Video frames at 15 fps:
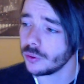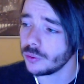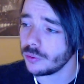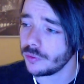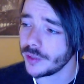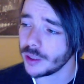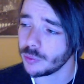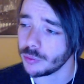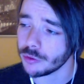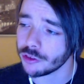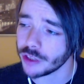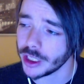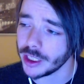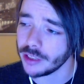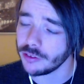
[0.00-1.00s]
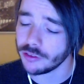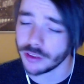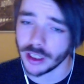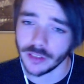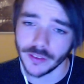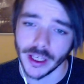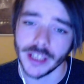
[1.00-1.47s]
That will change
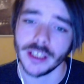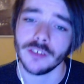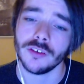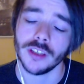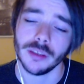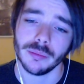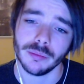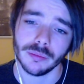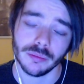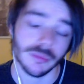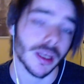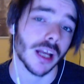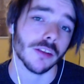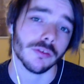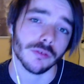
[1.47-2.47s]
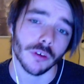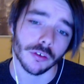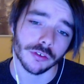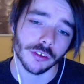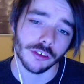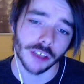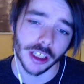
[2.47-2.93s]
as any team has
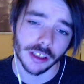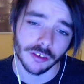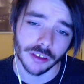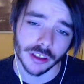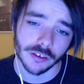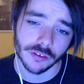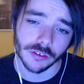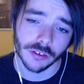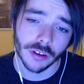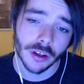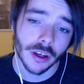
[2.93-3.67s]
roster changes.